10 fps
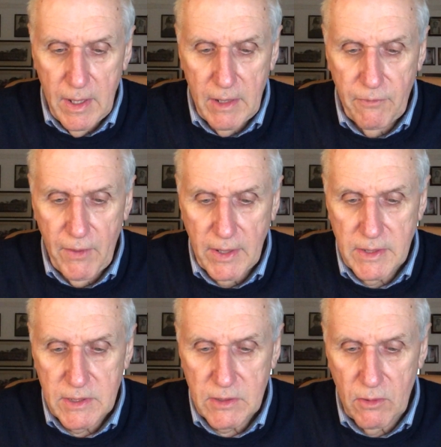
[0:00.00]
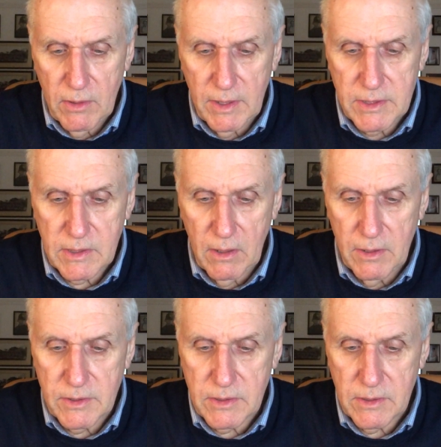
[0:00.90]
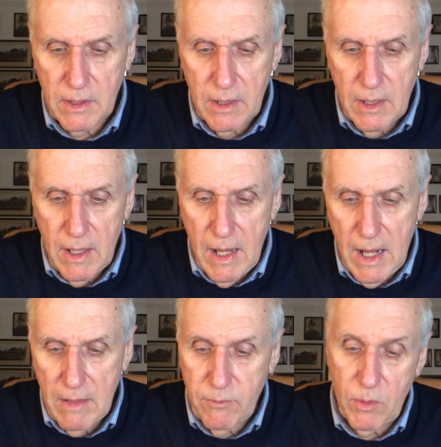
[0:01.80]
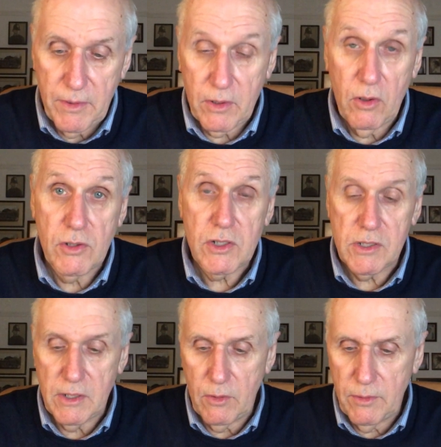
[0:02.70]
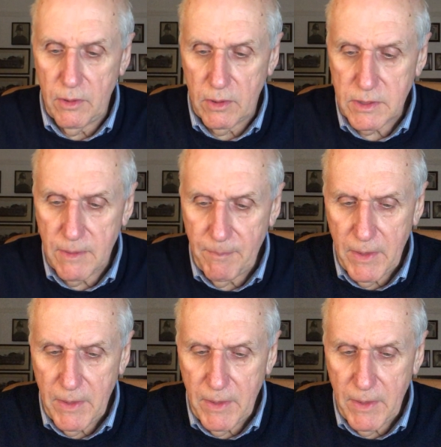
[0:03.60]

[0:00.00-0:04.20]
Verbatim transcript: In fact, historically, scholars have, whether consciously or not,